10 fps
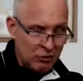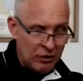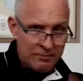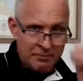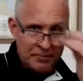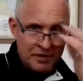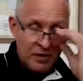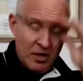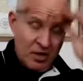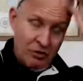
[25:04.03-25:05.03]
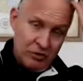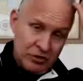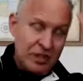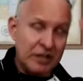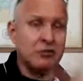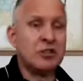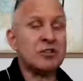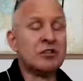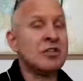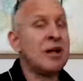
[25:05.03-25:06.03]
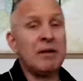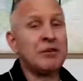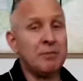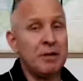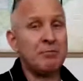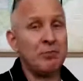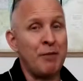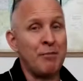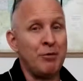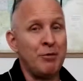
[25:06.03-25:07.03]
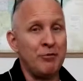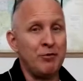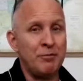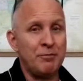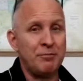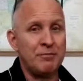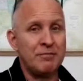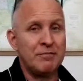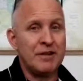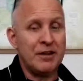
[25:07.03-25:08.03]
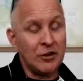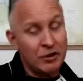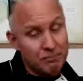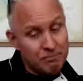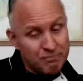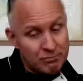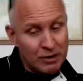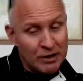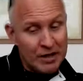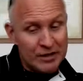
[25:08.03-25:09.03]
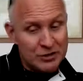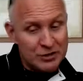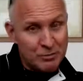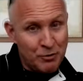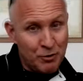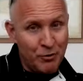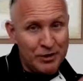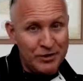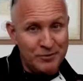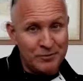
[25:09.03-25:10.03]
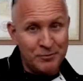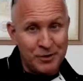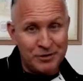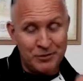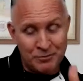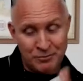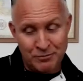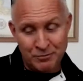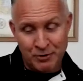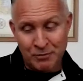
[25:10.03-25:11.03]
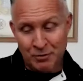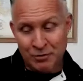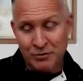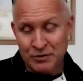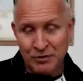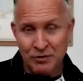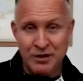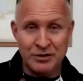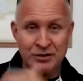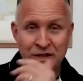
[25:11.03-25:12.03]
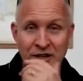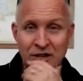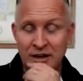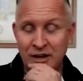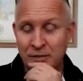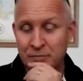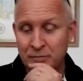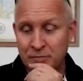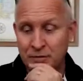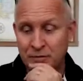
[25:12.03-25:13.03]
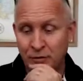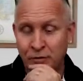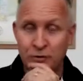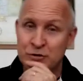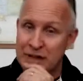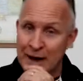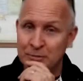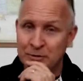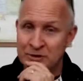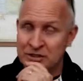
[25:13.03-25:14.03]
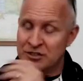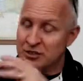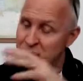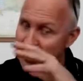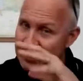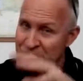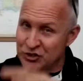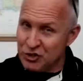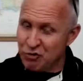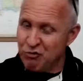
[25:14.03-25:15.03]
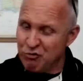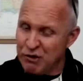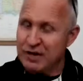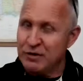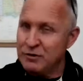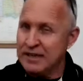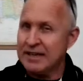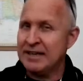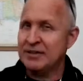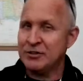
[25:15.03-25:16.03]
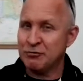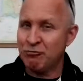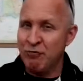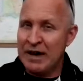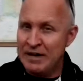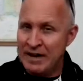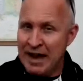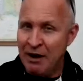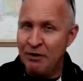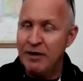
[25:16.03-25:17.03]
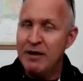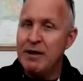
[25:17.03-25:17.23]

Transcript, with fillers: joint. Your synergist is not meant to be the primary mover. And you're going to realize this more when you when you when we move into these um, further chapters. And this is why this is critical to get this right now.